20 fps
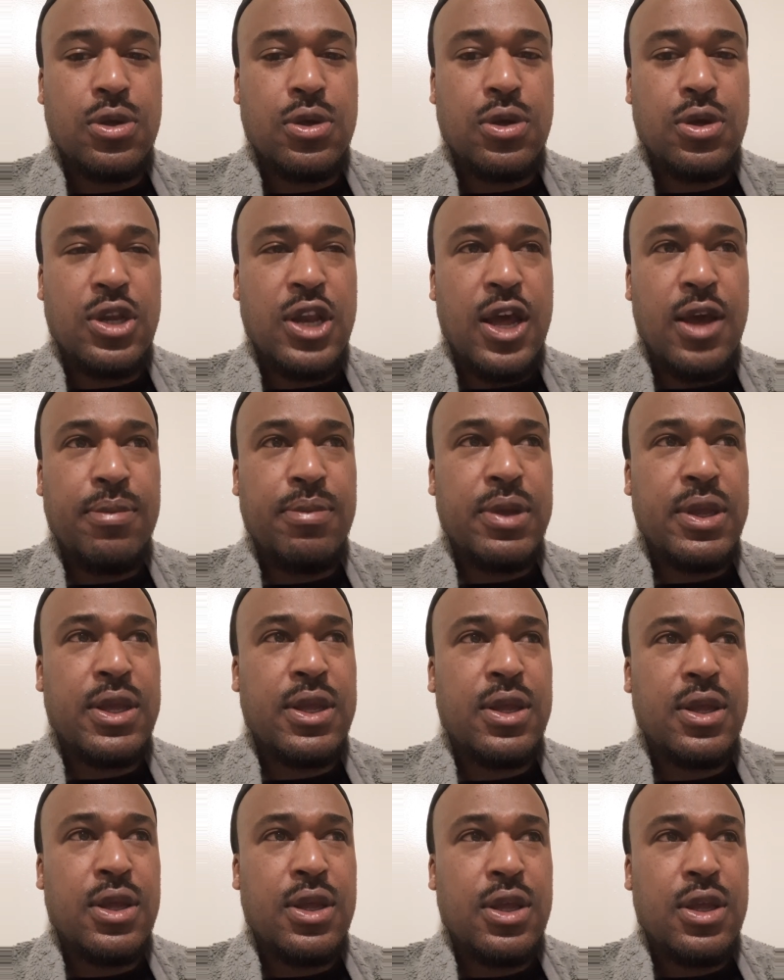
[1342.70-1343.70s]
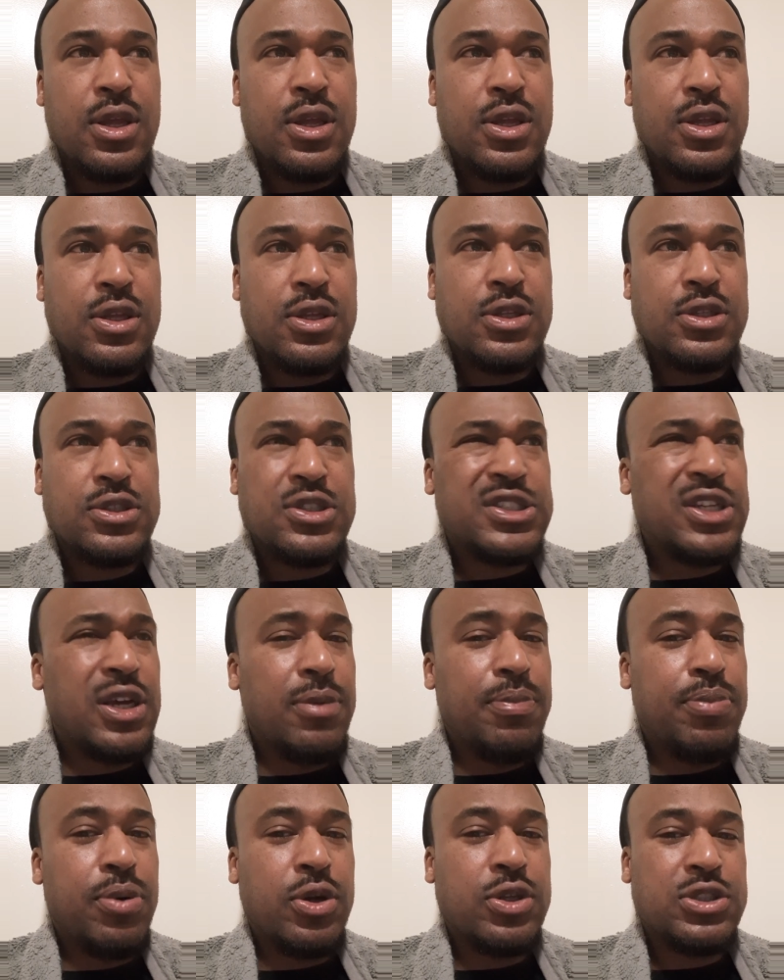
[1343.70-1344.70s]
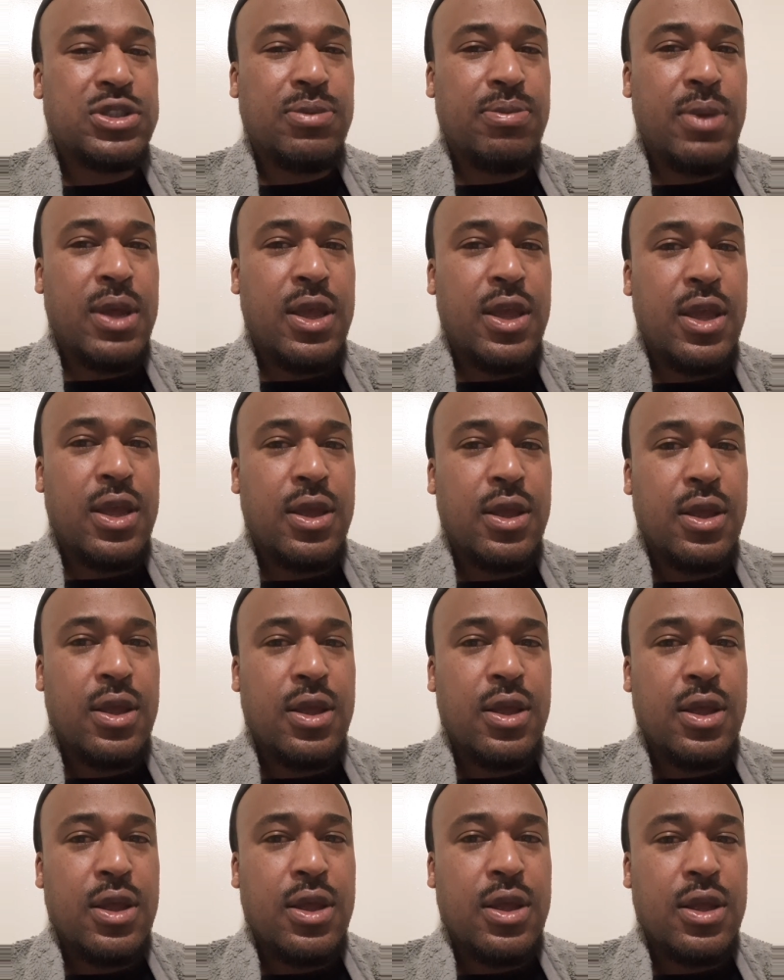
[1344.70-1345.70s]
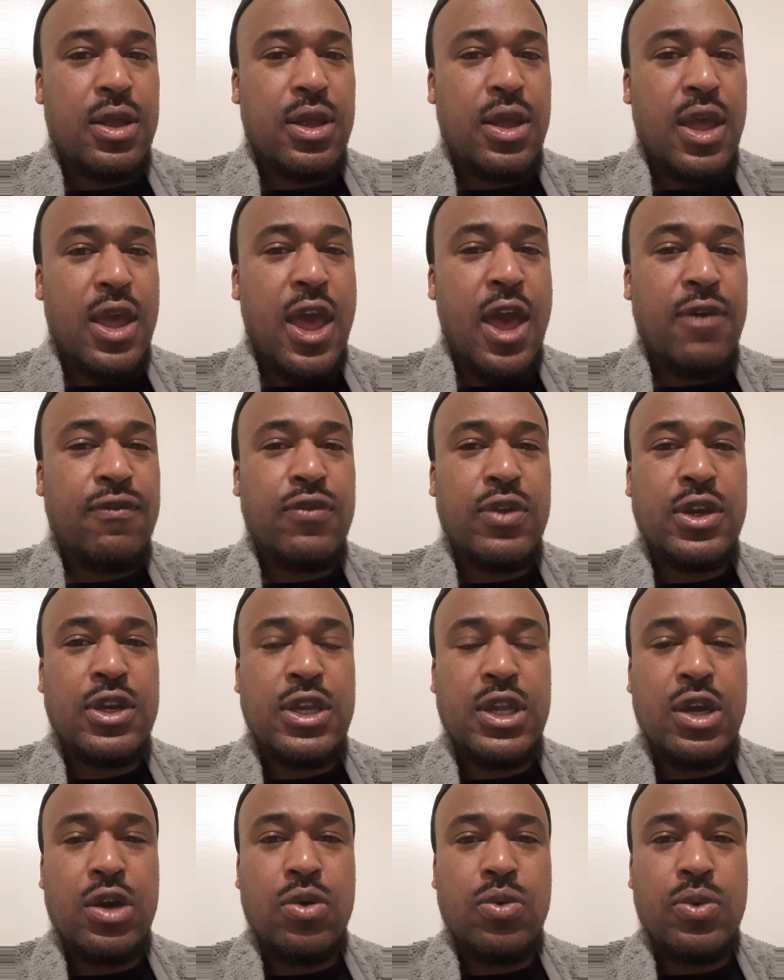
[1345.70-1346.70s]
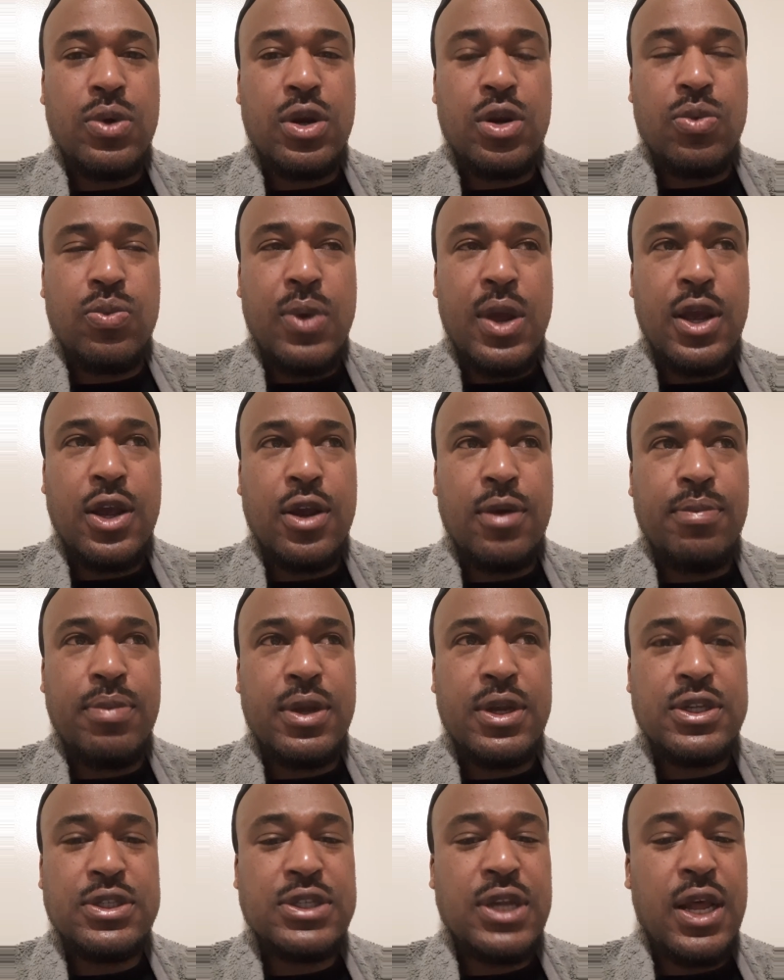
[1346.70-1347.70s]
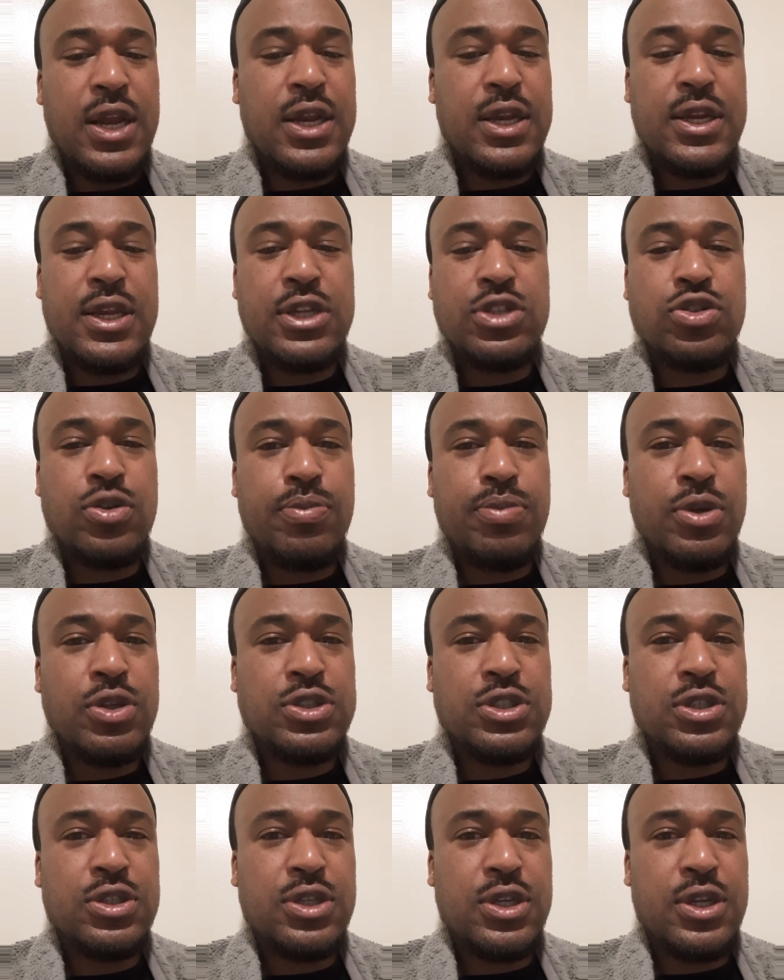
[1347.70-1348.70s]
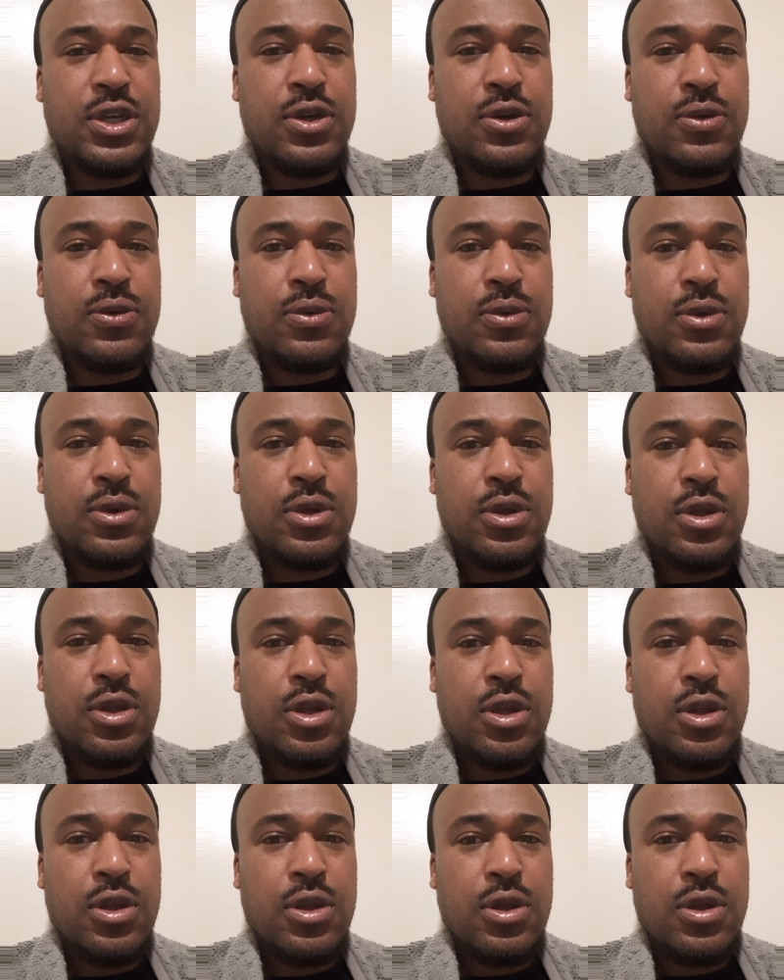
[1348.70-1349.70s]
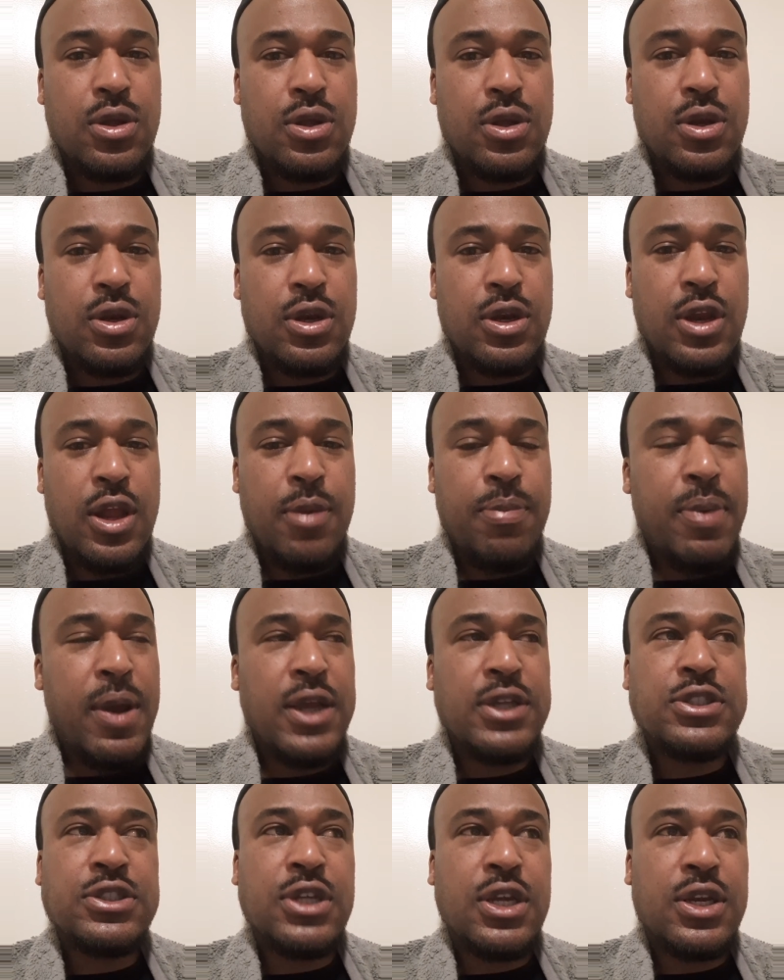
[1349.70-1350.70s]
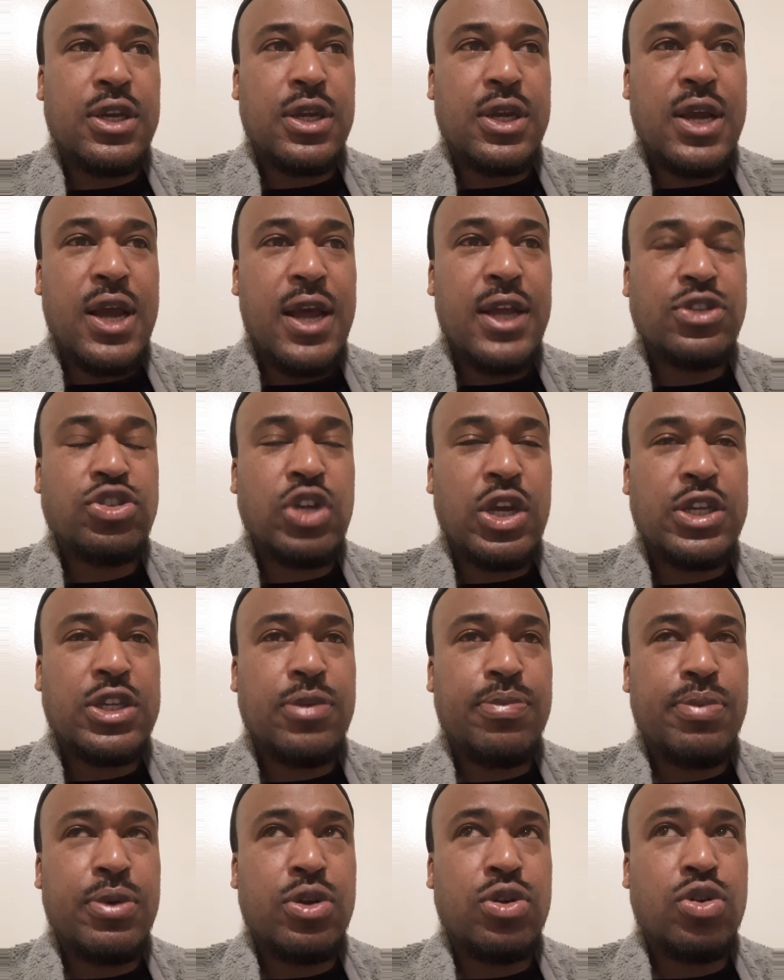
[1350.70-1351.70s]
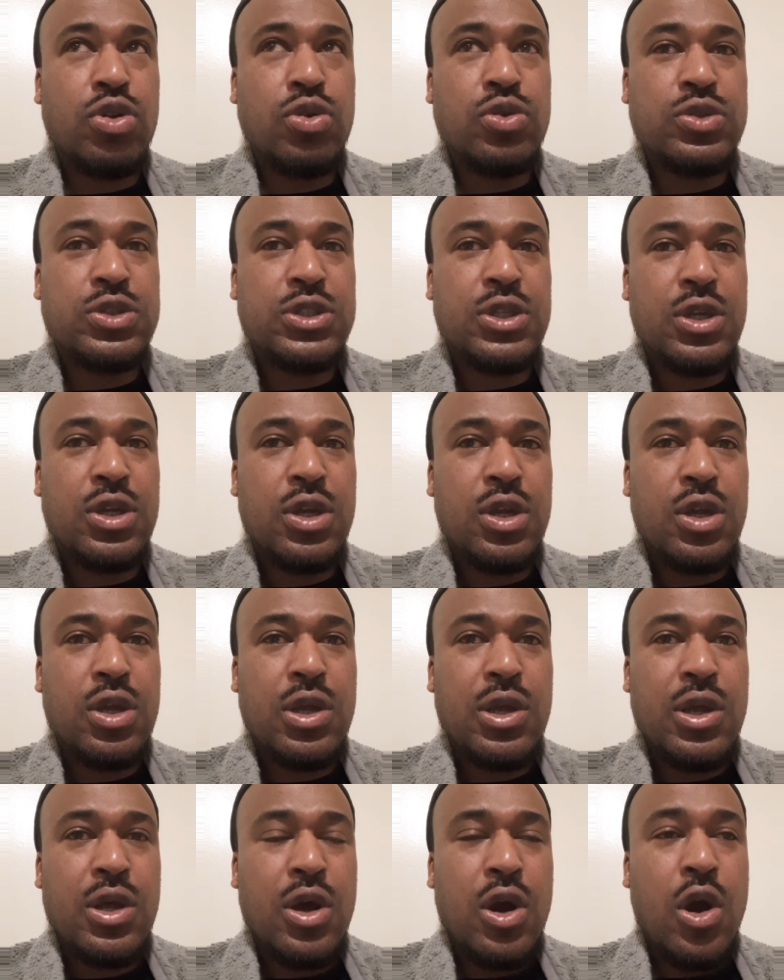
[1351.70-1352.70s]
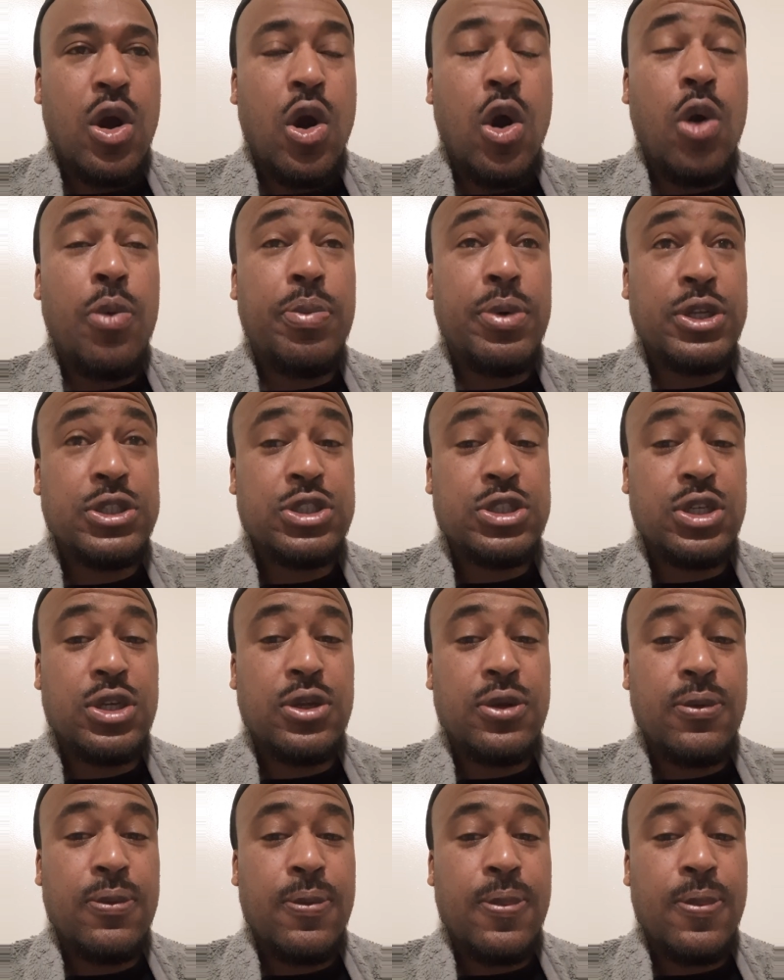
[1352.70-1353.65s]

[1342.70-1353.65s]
You know what I mean? Some person may have a deal with a record, but it's not a distribution deal. They probably just under contract to produce a whole bunch of